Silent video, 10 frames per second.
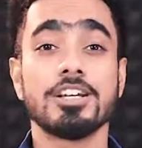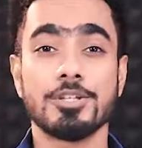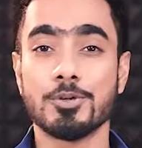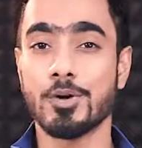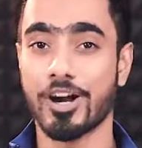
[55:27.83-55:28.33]

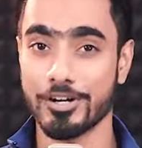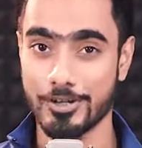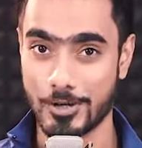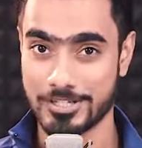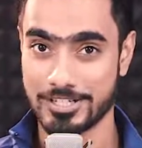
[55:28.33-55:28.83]
you are
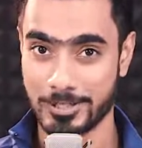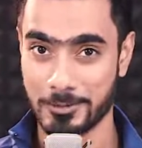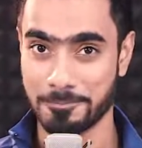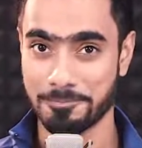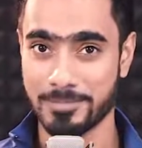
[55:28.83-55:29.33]
not
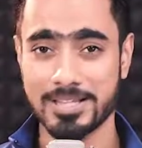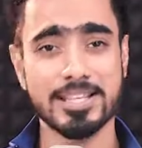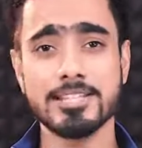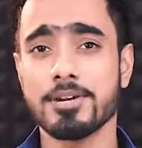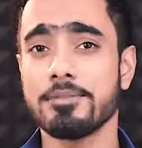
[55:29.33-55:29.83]
alone. And
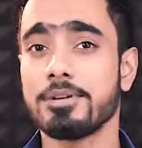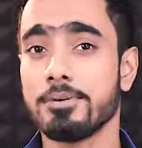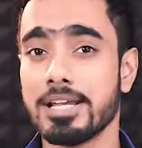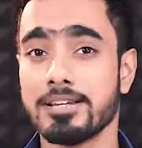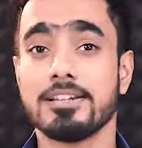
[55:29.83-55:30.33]
that's why we
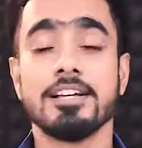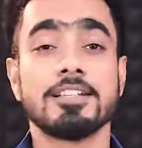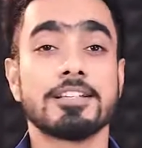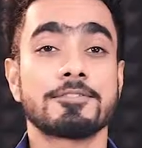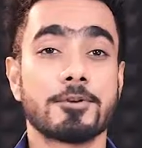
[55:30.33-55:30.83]
created
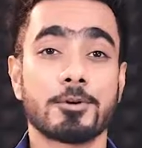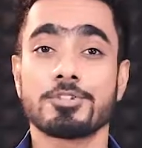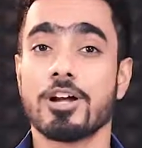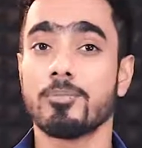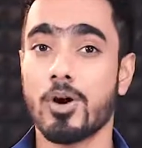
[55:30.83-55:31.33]
this
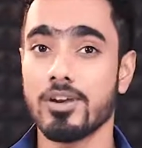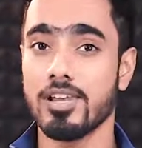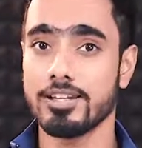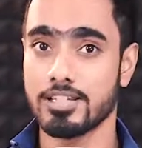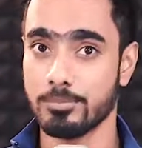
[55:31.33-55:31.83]
Photoshop
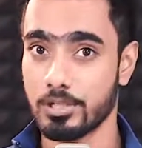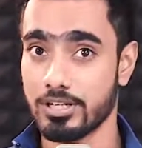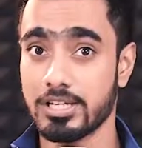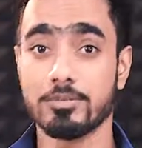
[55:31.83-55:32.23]
online community,